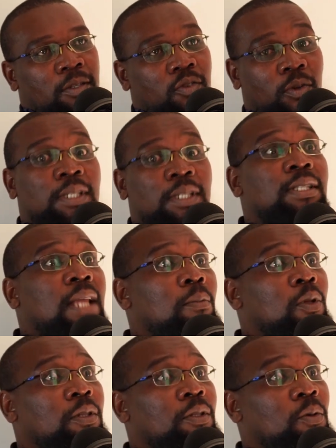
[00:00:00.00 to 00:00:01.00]
So it's
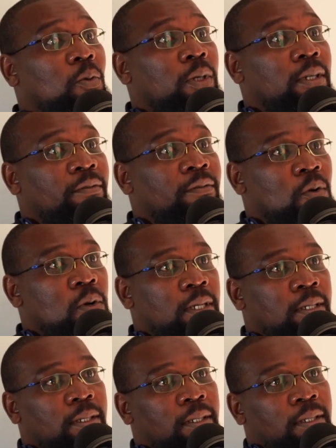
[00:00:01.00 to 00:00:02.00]
double the work for
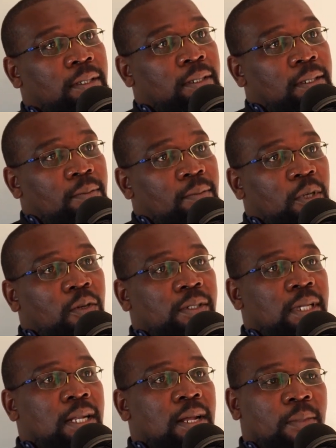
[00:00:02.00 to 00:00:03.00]
her, because
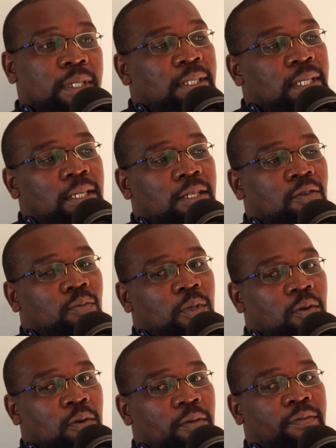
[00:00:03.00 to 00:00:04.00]
then I must teach her to be
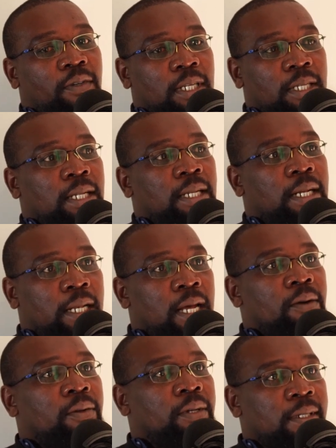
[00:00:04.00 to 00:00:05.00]
confident and rely
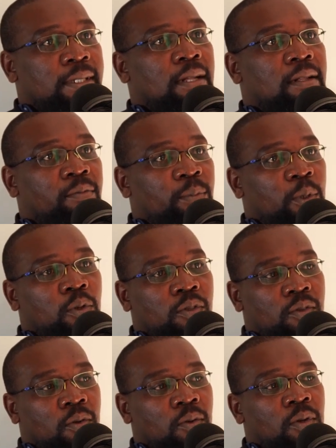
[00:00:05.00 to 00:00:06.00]
on herself, but
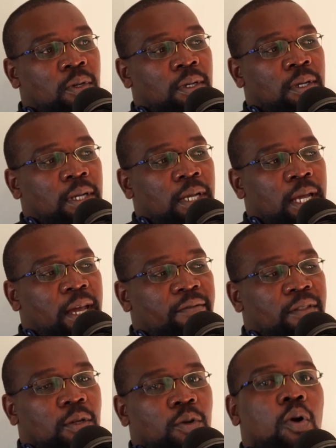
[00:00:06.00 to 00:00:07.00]
also
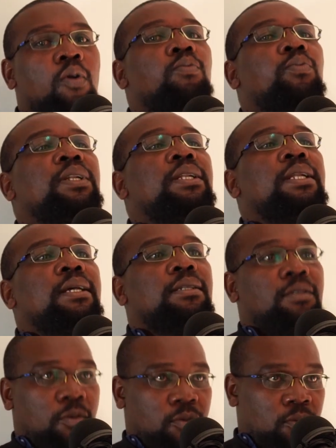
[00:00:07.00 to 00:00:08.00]
have that openness
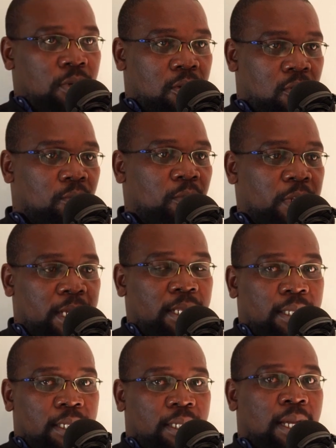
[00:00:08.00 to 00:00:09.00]
to
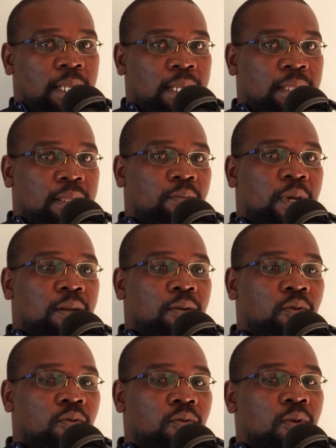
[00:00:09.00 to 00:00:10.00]
accommodate another man
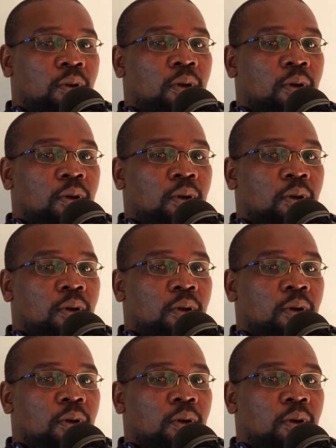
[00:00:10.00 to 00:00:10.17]
who